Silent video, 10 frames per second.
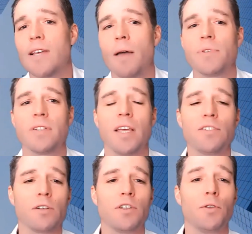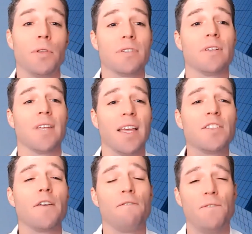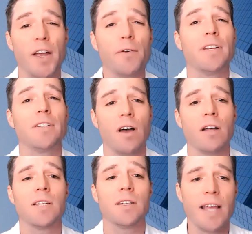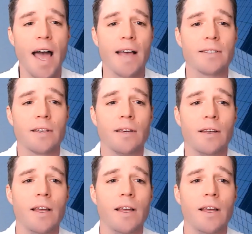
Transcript: times as they start to do this is it's a very daunting task.